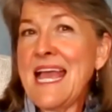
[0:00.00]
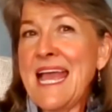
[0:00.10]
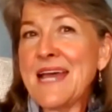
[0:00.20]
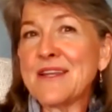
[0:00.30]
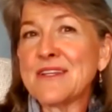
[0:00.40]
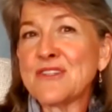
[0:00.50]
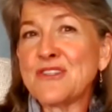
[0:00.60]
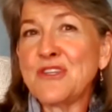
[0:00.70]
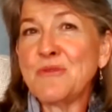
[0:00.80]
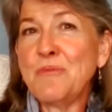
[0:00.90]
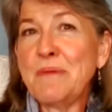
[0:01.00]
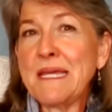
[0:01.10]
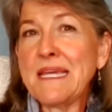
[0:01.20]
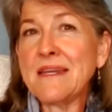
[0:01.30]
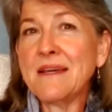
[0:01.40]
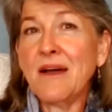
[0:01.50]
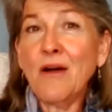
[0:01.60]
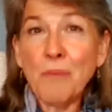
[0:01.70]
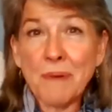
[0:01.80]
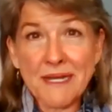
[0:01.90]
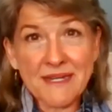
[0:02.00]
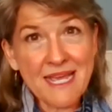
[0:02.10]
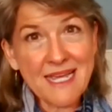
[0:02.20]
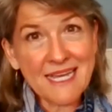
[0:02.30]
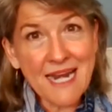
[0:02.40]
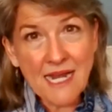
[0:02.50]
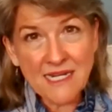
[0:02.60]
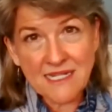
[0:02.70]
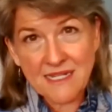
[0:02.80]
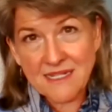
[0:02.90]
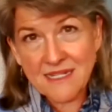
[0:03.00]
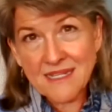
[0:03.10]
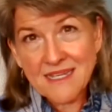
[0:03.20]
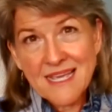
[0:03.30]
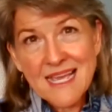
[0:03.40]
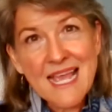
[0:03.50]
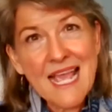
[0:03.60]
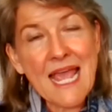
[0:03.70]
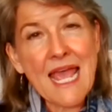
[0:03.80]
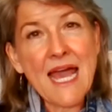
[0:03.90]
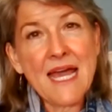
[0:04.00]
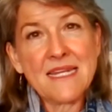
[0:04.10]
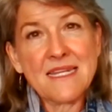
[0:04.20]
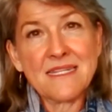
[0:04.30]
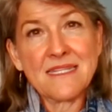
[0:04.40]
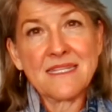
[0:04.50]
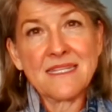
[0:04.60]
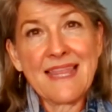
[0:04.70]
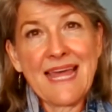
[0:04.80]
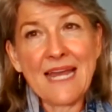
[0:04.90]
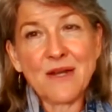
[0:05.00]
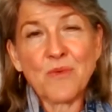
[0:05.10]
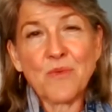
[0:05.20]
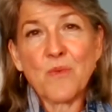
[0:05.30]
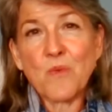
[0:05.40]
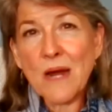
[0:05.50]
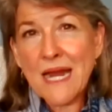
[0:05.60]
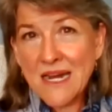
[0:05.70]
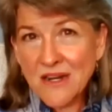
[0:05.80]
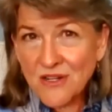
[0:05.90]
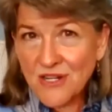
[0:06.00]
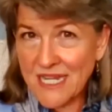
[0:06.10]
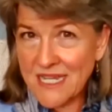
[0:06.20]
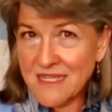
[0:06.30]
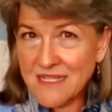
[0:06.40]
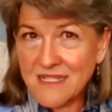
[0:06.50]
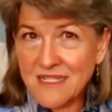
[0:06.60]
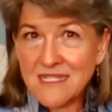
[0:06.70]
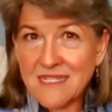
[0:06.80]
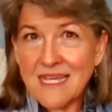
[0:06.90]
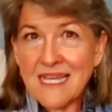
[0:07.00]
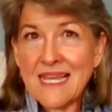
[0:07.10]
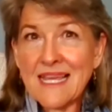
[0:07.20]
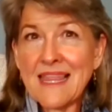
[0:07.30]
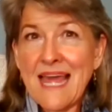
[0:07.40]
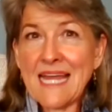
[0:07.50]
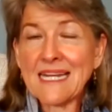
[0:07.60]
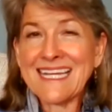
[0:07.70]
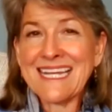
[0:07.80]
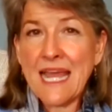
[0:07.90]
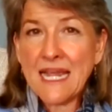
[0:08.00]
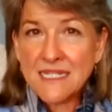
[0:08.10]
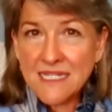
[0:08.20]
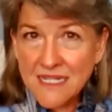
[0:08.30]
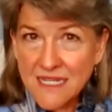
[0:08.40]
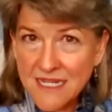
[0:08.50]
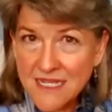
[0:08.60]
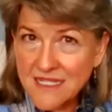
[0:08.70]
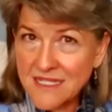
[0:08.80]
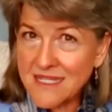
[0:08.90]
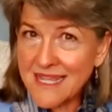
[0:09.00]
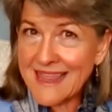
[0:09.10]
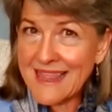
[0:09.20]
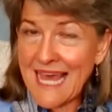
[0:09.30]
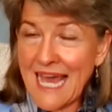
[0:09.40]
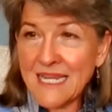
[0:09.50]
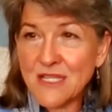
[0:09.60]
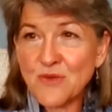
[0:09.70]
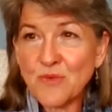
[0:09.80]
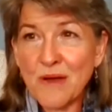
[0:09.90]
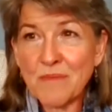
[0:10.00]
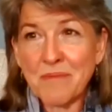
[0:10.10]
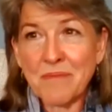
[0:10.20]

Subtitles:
and to being open and connected. And that awareness, that connectedness, that is what